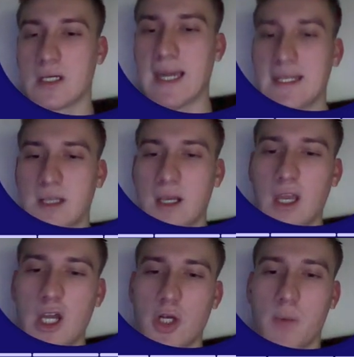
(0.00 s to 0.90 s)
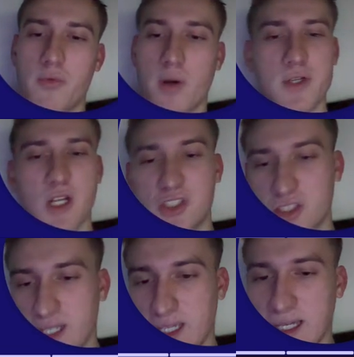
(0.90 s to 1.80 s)
had, top 3 objections
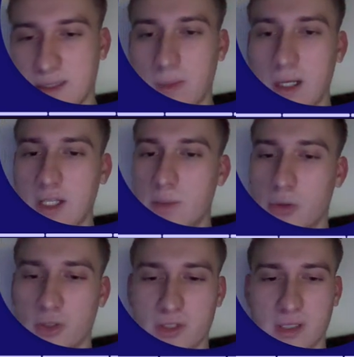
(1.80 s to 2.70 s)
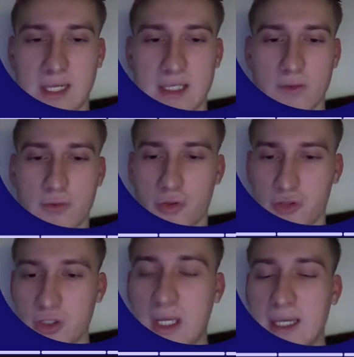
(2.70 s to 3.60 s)
they had, leaderboard, and of
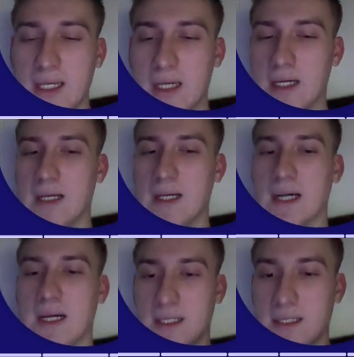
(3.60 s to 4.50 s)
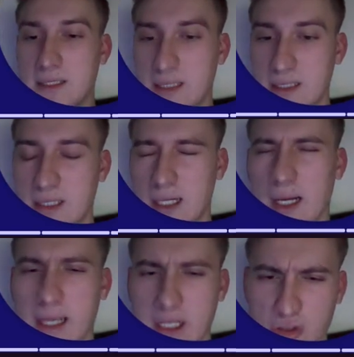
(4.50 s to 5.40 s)
course the
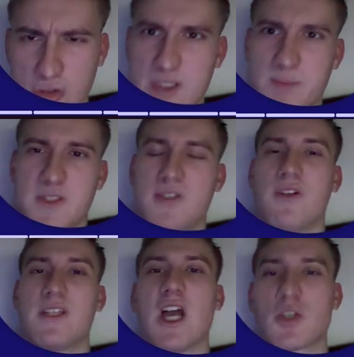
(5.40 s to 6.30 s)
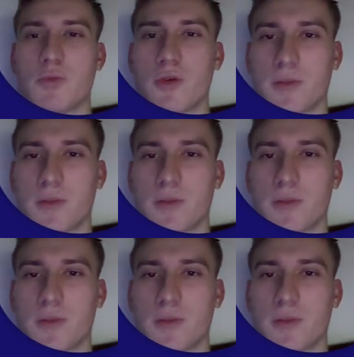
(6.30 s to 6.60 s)
link to the specific dashboard.